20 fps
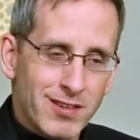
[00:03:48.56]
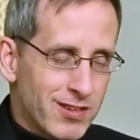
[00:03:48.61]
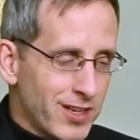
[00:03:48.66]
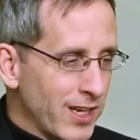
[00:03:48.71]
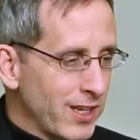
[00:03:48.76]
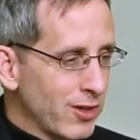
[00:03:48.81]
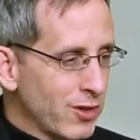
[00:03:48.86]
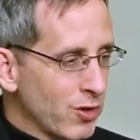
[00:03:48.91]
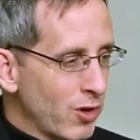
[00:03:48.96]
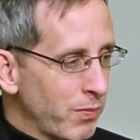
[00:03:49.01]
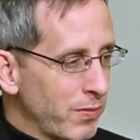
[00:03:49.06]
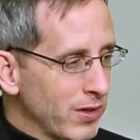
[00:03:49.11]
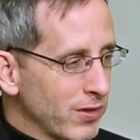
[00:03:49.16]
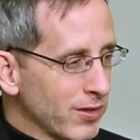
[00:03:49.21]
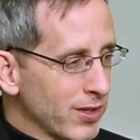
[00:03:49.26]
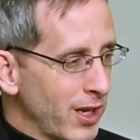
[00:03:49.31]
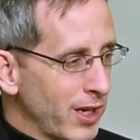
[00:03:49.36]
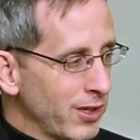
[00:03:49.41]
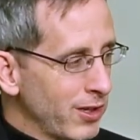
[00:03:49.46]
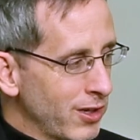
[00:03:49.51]
Send it to them and
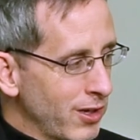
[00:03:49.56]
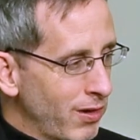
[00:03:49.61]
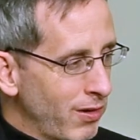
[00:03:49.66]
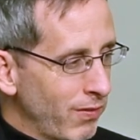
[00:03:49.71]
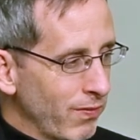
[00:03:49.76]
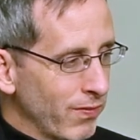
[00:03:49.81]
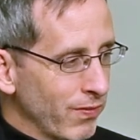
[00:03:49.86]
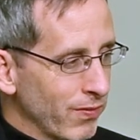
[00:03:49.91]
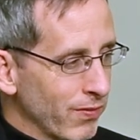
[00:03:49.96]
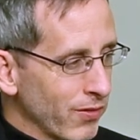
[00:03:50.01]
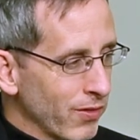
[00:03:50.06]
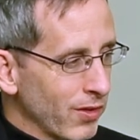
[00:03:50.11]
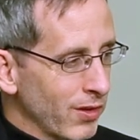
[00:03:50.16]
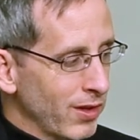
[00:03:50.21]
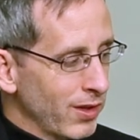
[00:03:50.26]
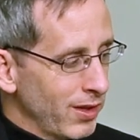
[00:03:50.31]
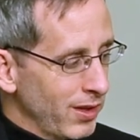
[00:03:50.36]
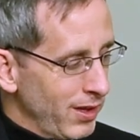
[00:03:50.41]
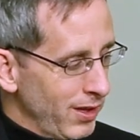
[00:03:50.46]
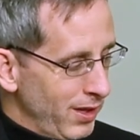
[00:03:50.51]
say, you know,
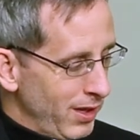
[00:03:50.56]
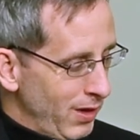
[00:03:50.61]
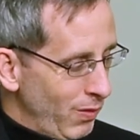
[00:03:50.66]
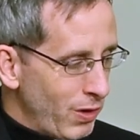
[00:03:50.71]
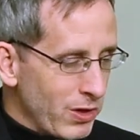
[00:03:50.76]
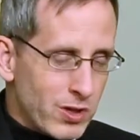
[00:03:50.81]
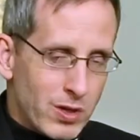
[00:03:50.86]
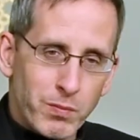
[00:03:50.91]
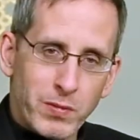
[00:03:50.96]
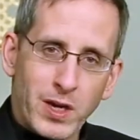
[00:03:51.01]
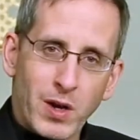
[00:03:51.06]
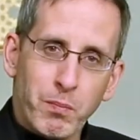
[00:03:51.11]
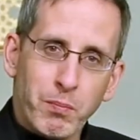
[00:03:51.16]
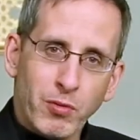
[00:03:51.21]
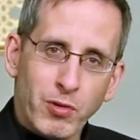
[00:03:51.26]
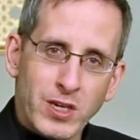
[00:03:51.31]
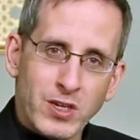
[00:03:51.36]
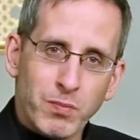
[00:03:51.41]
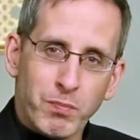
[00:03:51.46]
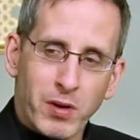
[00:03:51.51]
I want you to meet a
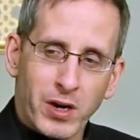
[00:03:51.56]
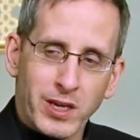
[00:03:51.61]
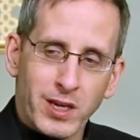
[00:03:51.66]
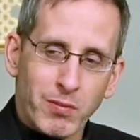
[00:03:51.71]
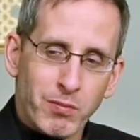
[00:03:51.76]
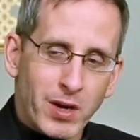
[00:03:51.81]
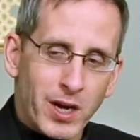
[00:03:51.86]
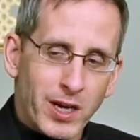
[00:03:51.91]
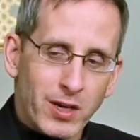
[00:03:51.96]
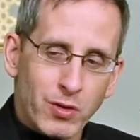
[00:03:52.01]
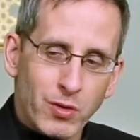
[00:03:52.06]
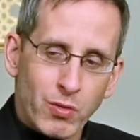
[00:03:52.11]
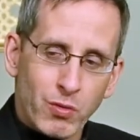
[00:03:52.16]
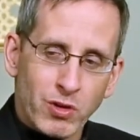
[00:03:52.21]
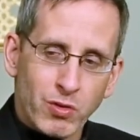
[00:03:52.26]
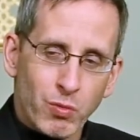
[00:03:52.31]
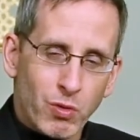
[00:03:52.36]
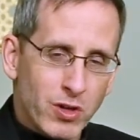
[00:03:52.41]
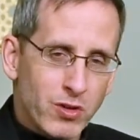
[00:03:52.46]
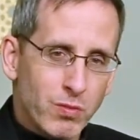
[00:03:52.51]
priest buddy of mine who
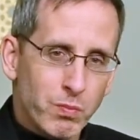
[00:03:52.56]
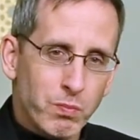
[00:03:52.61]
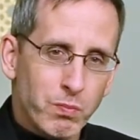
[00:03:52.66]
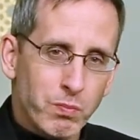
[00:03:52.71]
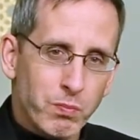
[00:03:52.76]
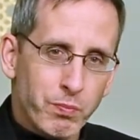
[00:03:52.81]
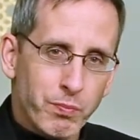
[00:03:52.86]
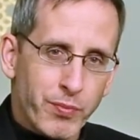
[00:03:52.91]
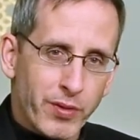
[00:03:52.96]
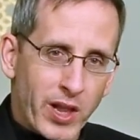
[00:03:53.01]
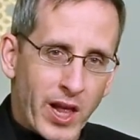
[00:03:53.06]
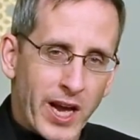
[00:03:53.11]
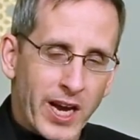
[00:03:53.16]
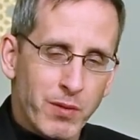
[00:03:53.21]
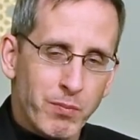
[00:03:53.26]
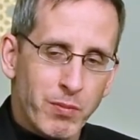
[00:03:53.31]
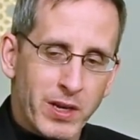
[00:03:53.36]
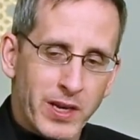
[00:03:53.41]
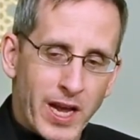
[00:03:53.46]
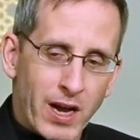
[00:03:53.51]
was once
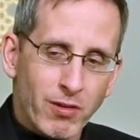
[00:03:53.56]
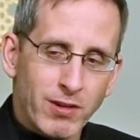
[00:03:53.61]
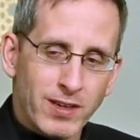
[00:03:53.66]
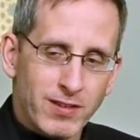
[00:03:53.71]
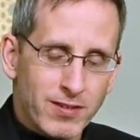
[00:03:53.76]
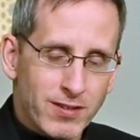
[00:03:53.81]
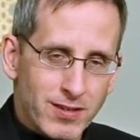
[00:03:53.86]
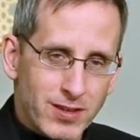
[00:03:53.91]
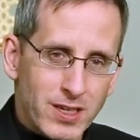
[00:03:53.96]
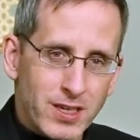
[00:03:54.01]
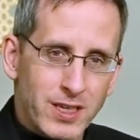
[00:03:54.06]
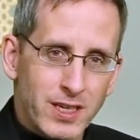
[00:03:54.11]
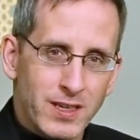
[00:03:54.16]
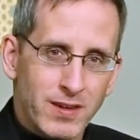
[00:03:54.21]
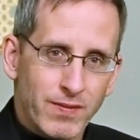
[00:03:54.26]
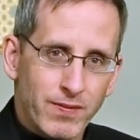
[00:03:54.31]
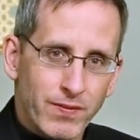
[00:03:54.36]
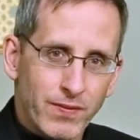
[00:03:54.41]
blind but now can see.